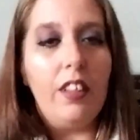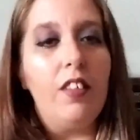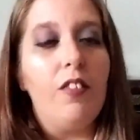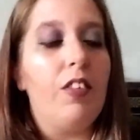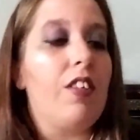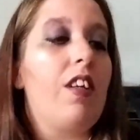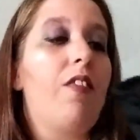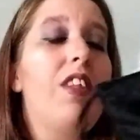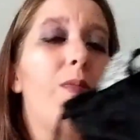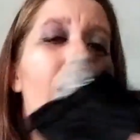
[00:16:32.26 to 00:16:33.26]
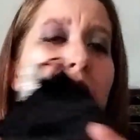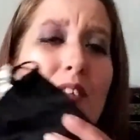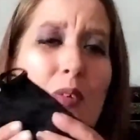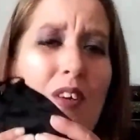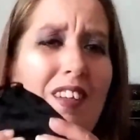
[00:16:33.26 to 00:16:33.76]
First off, this bag
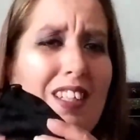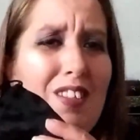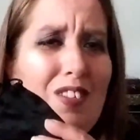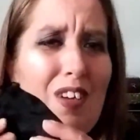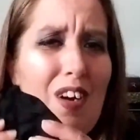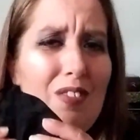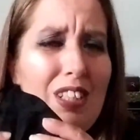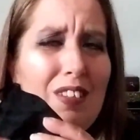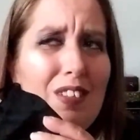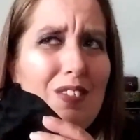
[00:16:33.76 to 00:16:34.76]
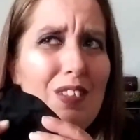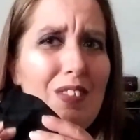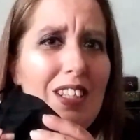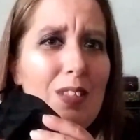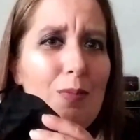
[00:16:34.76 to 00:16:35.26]
is really soft. I know it's really
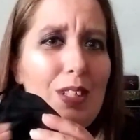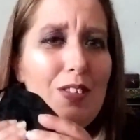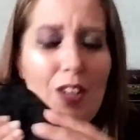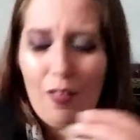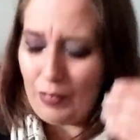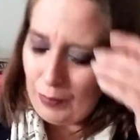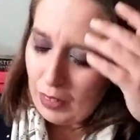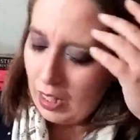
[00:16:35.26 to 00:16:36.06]
random, but it's soft.